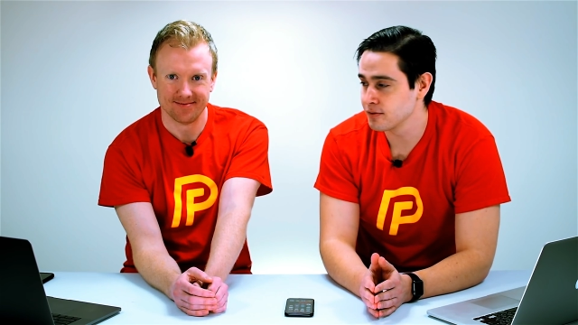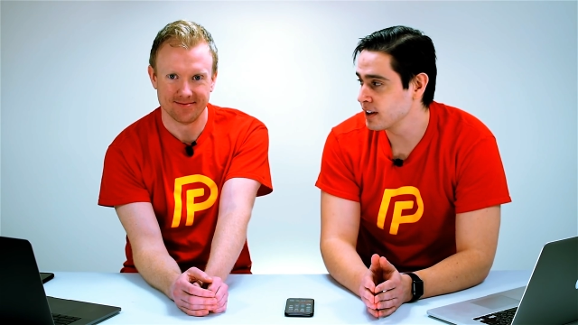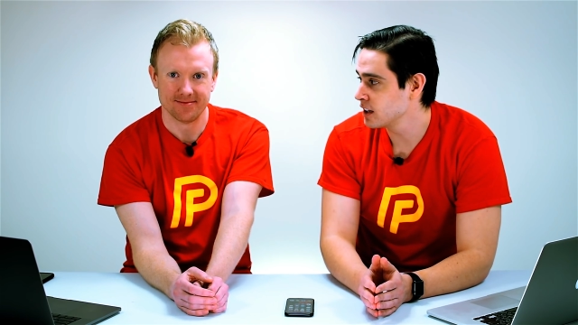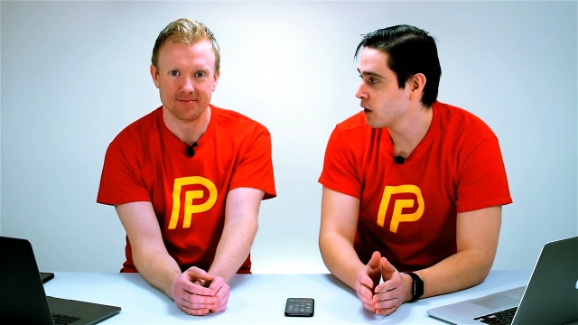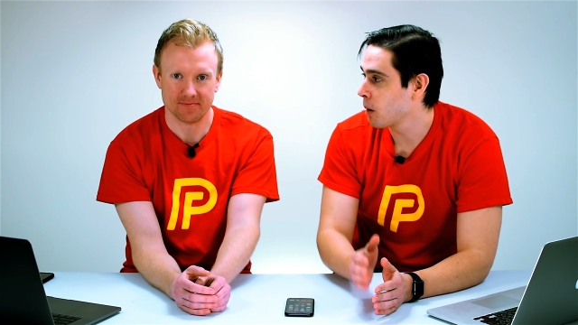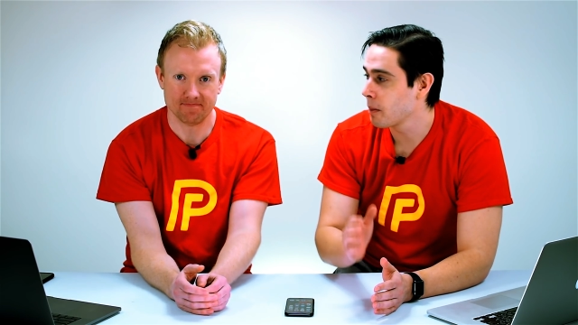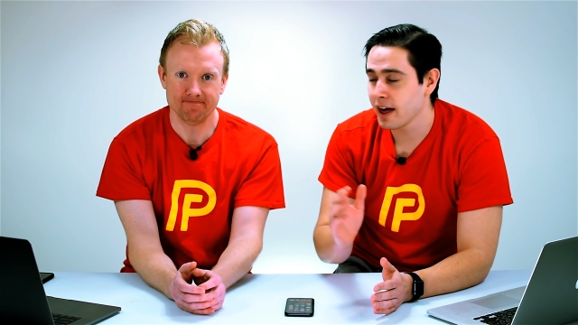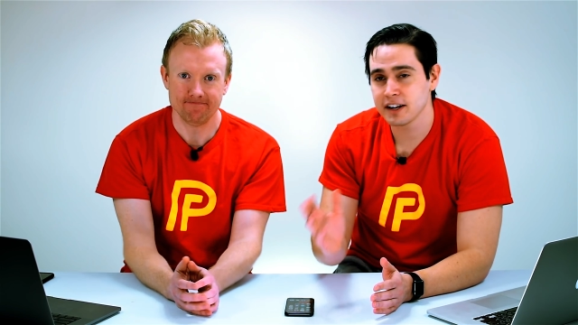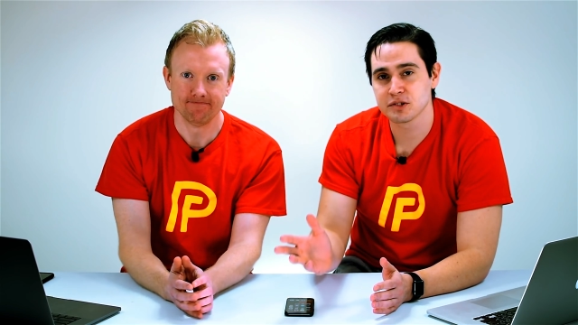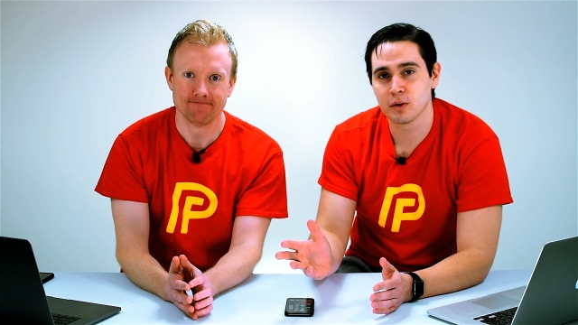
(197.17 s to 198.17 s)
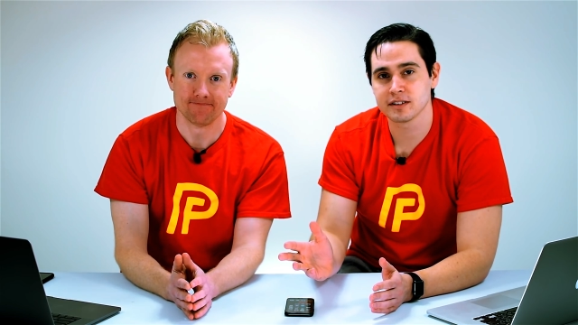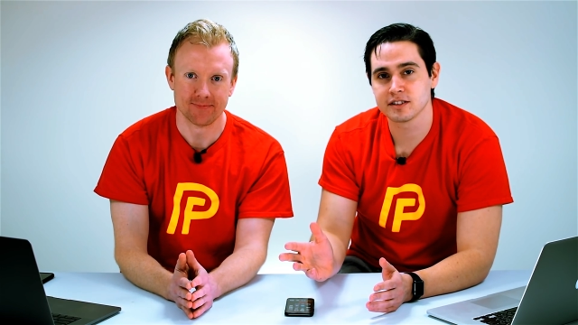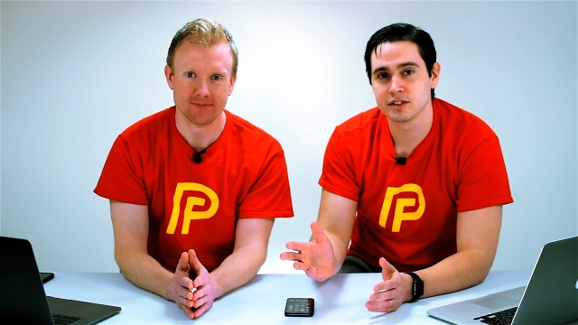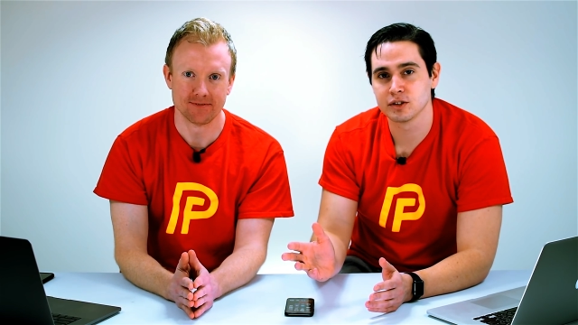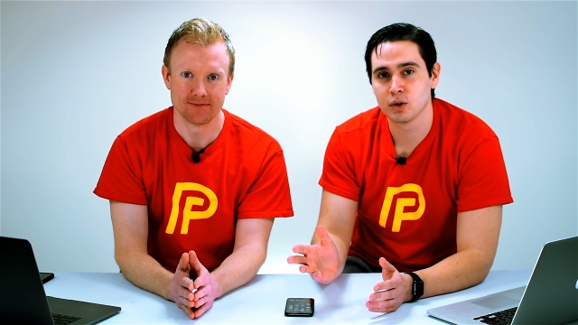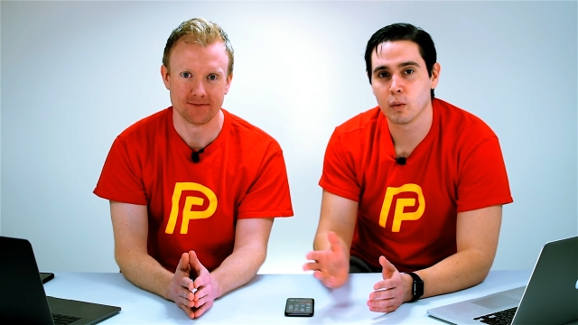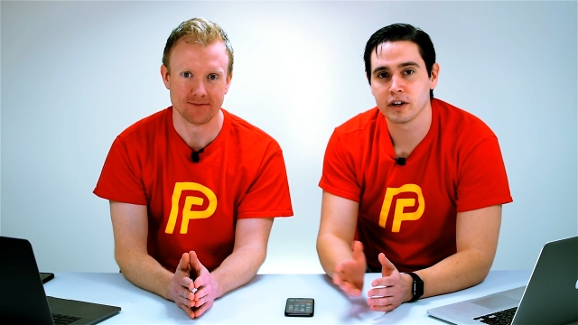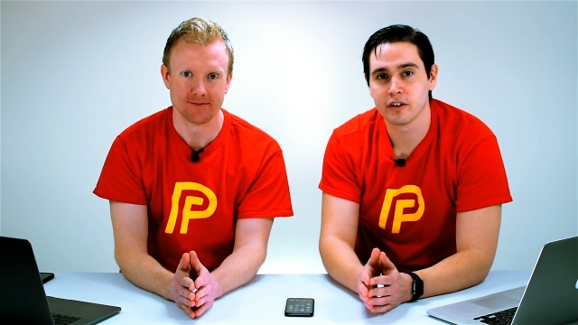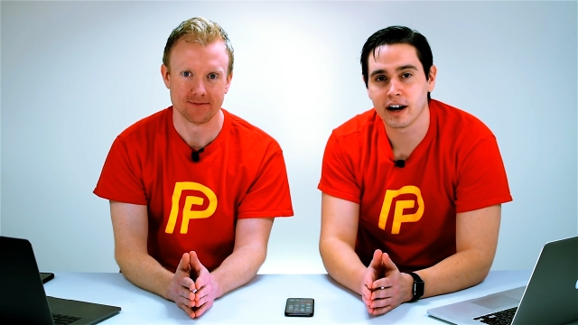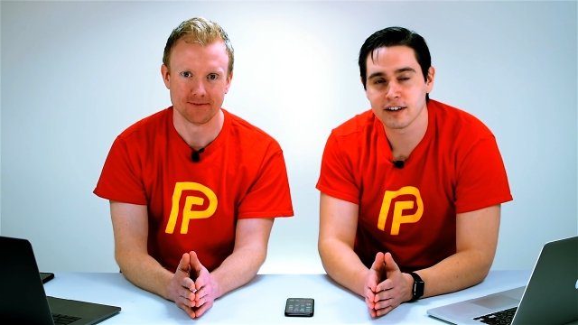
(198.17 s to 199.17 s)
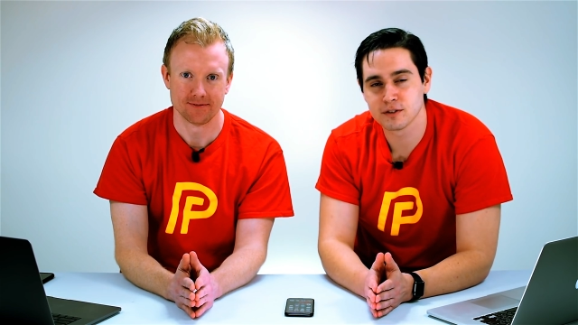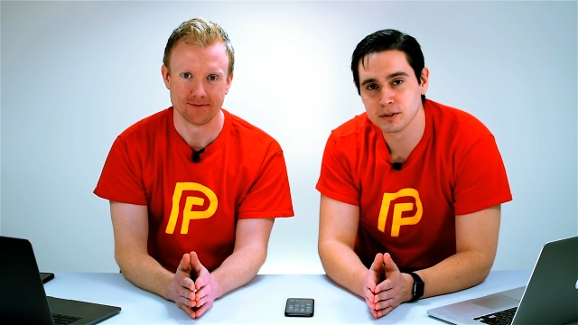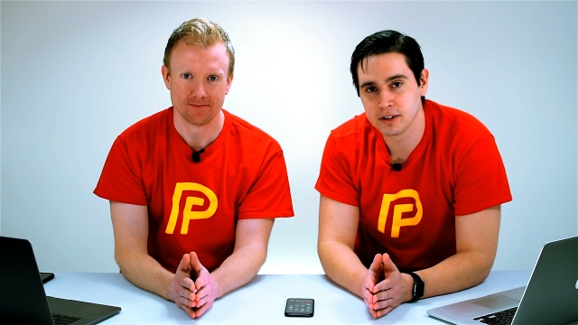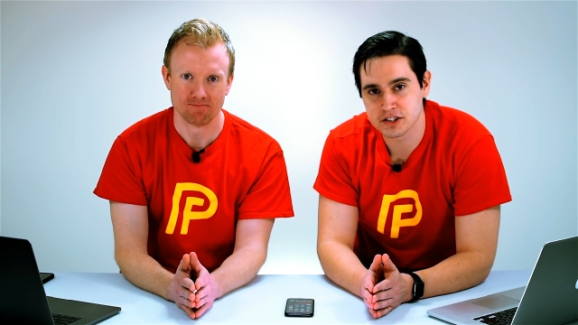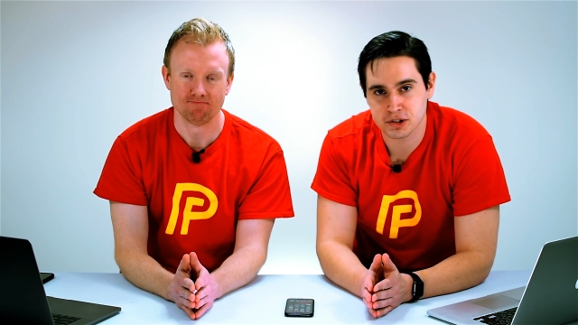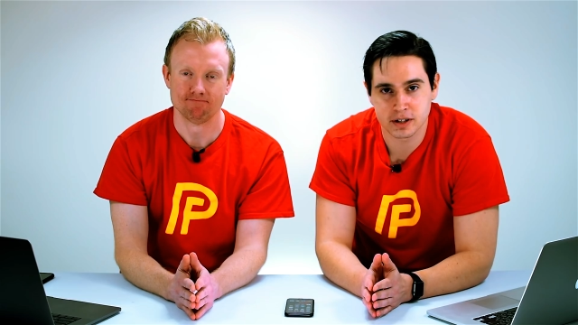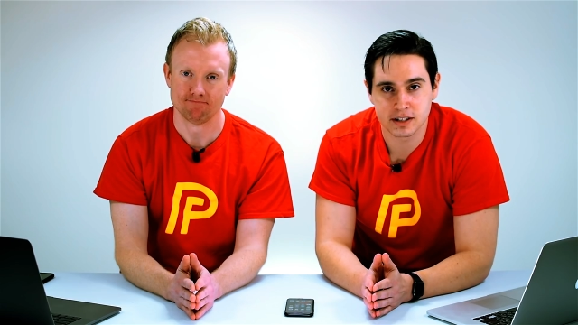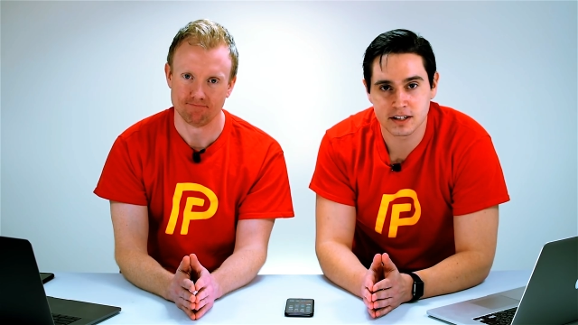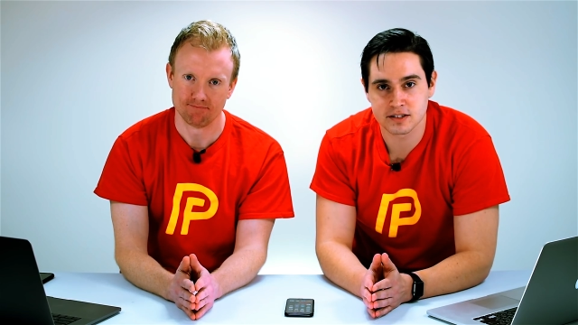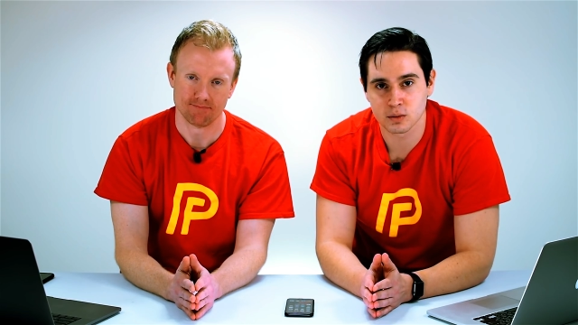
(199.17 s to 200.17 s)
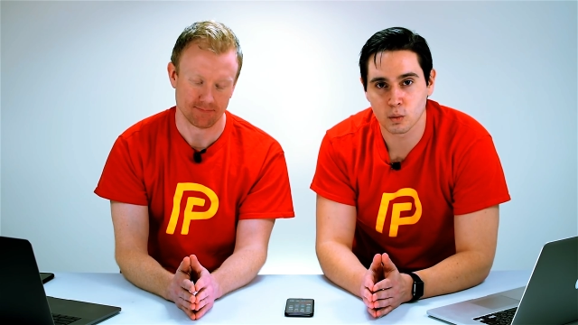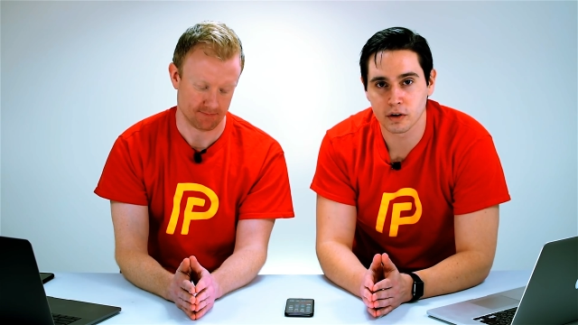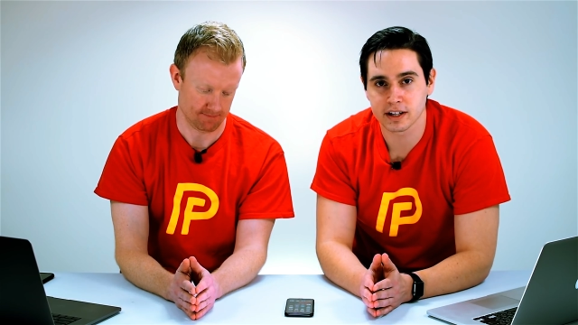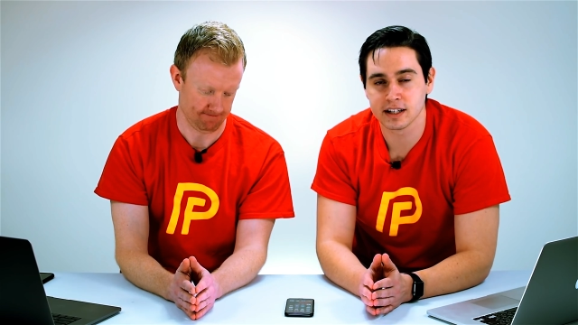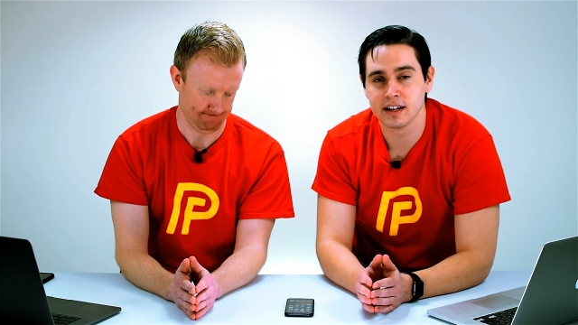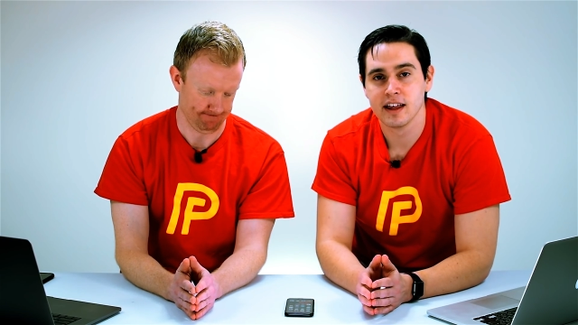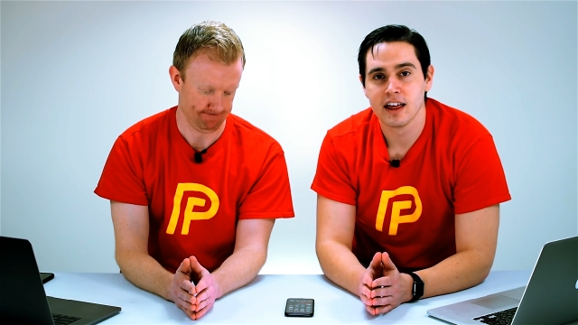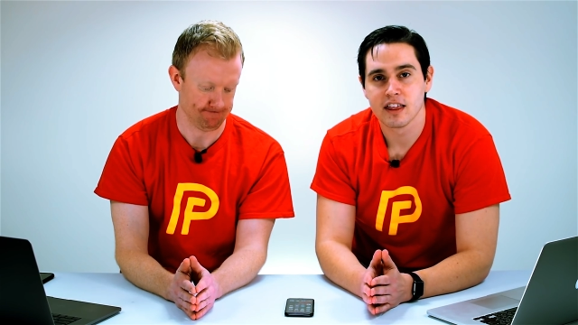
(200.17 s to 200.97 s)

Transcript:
Speaker 1: video, and that is what to do when your iPhone touchscreen isn't working.